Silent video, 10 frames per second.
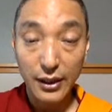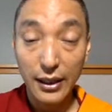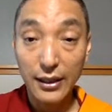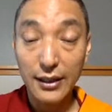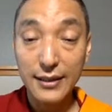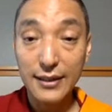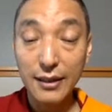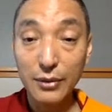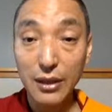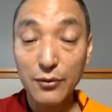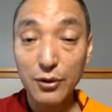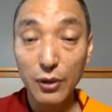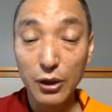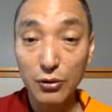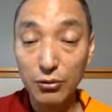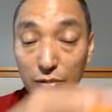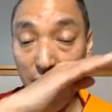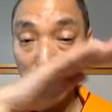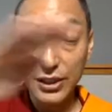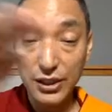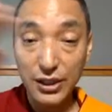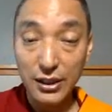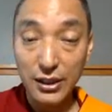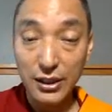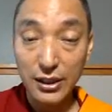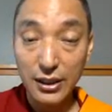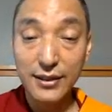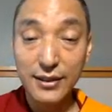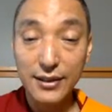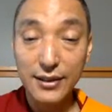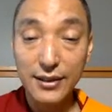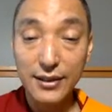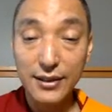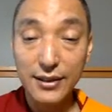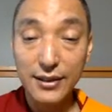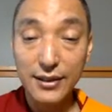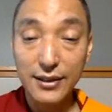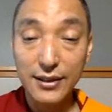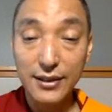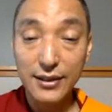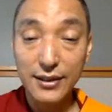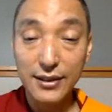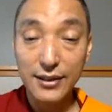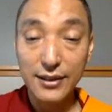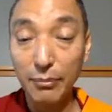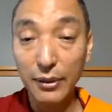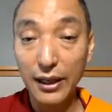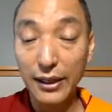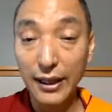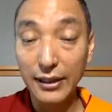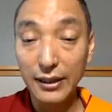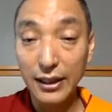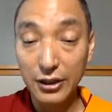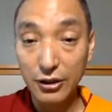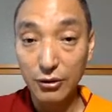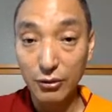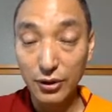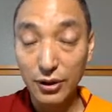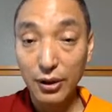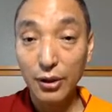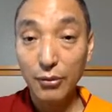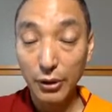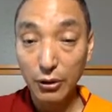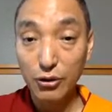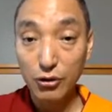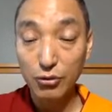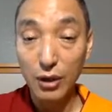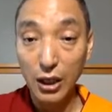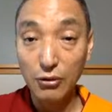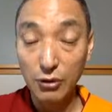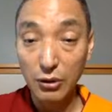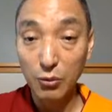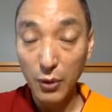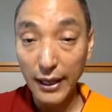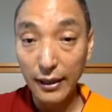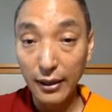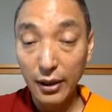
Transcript: And then sometimes when you reach a certain degree, you don't need to apply any antidotes because you are doing well.